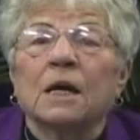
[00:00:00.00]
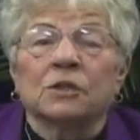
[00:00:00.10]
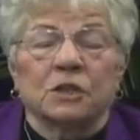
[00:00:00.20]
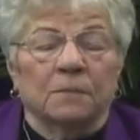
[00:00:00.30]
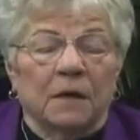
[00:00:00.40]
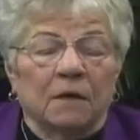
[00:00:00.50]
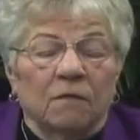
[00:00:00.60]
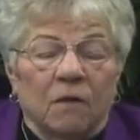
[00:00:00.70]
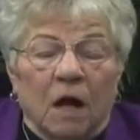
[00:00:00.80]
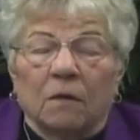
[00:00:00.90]
she's been
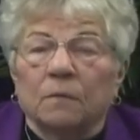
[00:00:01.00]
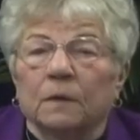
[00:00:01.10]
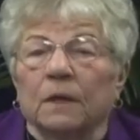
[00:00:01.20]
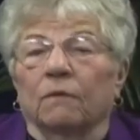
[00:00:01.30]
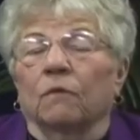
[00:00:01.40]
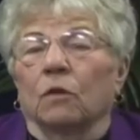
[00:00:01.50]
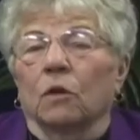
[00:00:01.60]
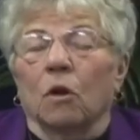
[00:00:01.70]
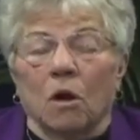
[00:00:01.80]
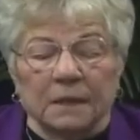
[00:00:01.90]
involved with it for a
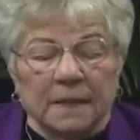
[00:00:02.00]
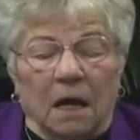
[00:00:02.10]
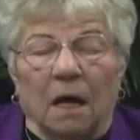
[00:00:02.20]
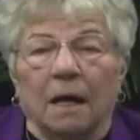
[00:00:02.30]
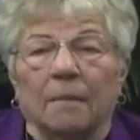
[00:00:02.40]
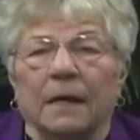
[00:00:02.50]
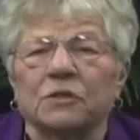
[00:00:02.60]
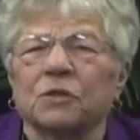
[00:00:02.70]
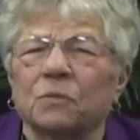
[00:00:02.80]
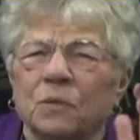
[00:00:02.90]
long time,
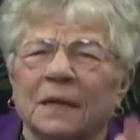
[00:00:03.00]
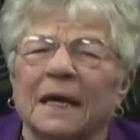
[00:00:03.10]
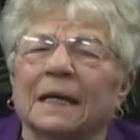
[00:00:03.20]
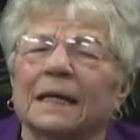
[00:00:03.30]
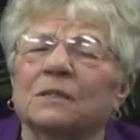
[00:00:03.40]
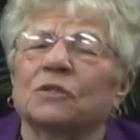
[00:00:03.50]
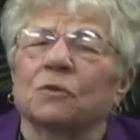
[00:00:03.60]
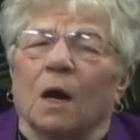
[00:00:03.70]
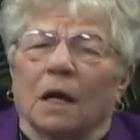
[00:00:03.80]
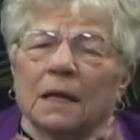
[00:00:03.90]
and she really gives
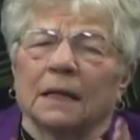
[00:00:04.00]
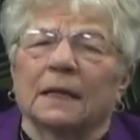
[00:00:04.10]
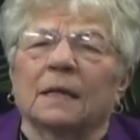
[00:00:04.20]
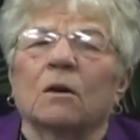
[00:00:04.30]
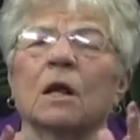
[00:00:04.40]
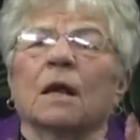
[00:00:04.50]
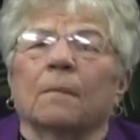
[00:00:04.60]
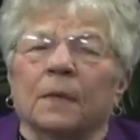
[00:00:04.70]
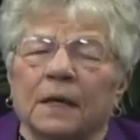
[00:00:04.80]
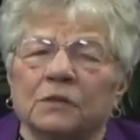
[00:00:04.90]
you a clear
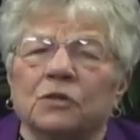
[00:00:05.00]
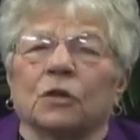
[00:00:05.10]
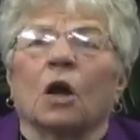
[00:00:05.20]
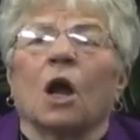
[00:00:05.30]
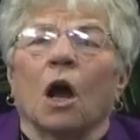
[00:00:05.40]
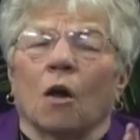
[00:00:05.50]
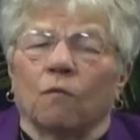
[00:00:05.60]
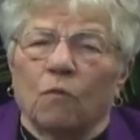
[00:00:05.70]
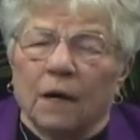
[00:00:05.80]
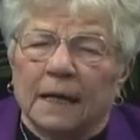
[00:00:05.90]
picture
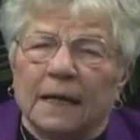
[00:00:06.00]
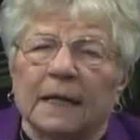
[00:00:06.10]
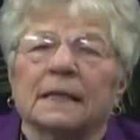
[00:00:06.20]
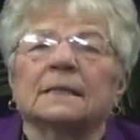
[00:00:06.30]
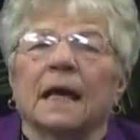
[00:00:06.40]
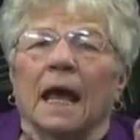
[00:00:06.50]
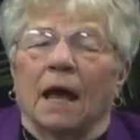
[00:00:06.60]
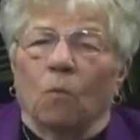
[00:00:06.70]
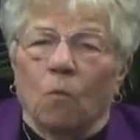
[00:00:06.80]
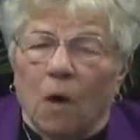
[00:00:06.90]
of what it is
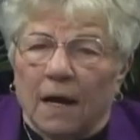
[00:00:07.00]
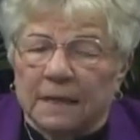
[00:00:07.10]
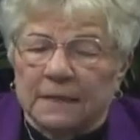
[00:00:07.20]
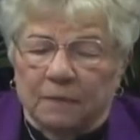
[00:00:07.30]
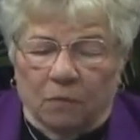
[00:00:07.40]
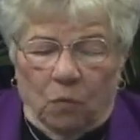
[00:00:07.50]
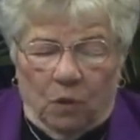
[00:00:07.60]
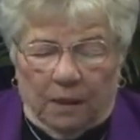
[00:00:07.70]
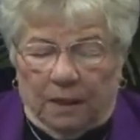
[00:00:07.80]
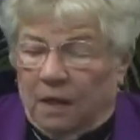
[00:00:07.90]
and why it's
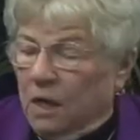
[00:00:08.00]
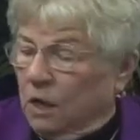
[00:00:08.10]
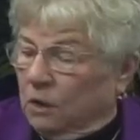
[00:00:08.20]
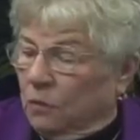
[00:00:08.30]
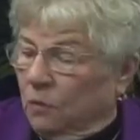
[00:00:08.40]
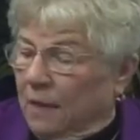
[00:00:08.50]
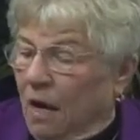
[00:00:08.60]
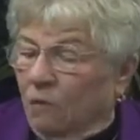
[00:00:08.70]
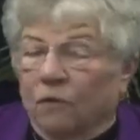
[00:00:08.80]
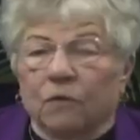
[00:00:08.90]
important. So
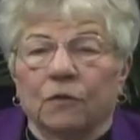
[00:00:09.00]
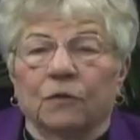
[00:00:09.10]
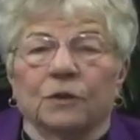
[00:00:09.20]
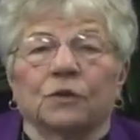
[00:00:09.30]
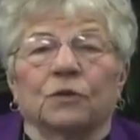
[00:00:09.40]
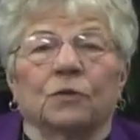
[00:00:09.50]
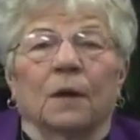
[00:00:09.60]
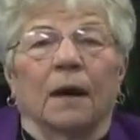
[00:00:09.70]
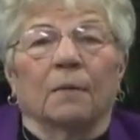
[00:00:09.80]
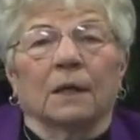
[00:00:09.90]
without further ado,
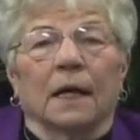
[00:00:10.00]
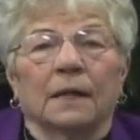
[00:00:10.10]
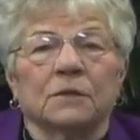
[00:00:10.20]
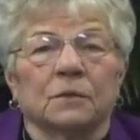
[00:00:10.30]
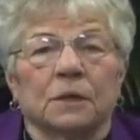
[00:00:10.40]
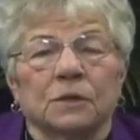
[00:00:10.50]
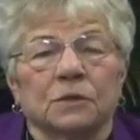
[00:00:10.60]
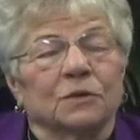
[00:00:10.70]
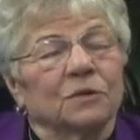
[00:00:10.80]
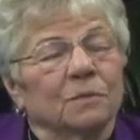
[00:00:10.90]
I would like to
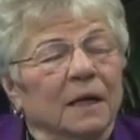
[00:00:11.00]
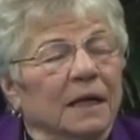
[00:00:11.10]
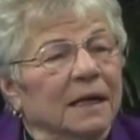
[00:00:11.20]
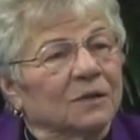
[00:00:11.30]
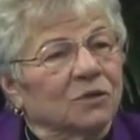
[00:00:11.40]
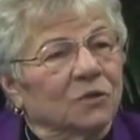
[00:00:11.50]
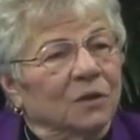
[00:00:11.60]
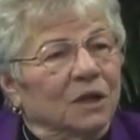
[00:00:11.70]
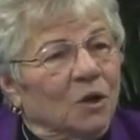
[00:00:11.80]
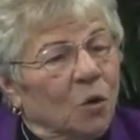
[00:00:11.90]
introduce my guest,
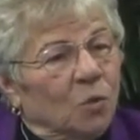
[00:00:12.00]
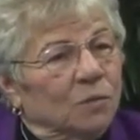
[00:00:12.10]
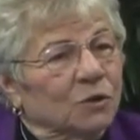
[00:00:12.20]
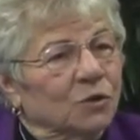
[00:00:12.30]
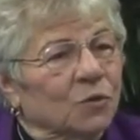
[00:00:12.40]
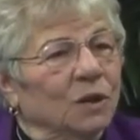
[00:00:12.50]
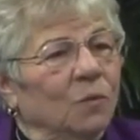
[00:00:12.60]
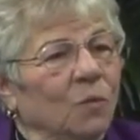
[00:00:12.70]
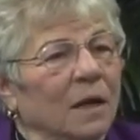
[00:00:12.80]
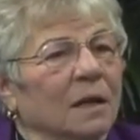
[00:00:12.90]
Julie Combs. Julie,
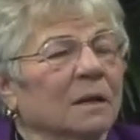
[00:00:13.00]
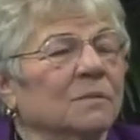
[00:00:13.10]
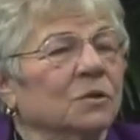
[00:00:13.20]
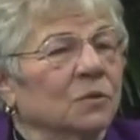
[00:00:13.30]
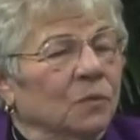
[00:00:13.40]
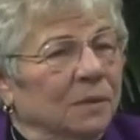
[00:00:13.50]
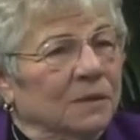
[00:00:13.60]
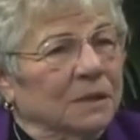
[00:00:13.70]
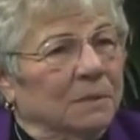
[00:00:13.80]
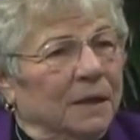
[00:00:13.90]
welcome to
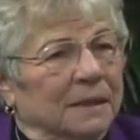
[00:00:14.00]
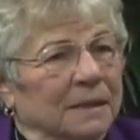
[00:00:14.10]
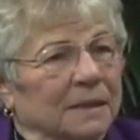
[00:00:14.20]
Women's Spaces.